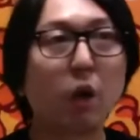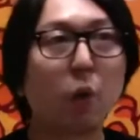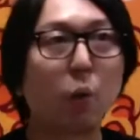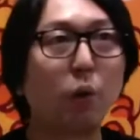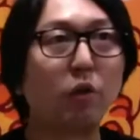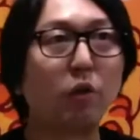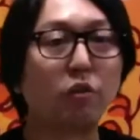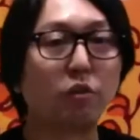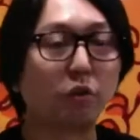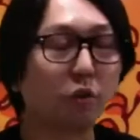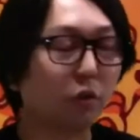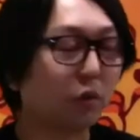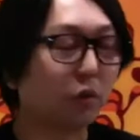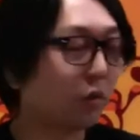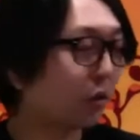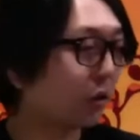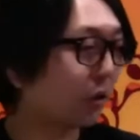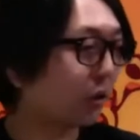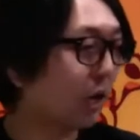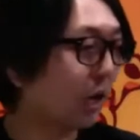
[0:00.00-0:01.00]
which you
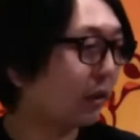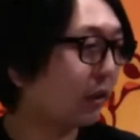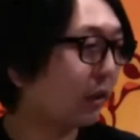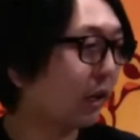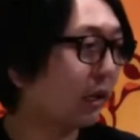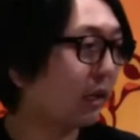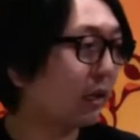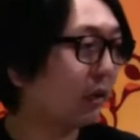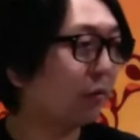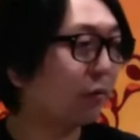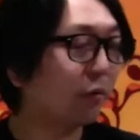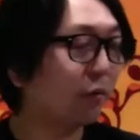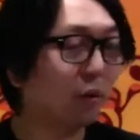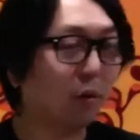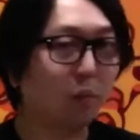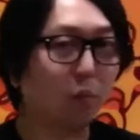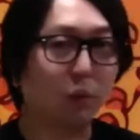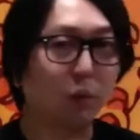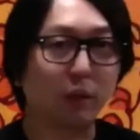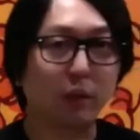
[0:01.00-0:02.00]
could attain it
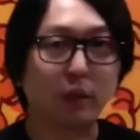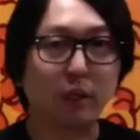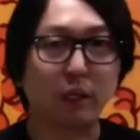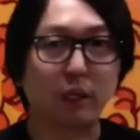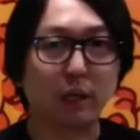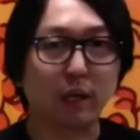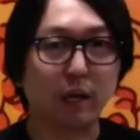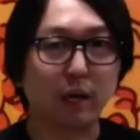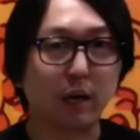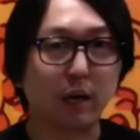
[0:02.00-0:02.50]
from with the.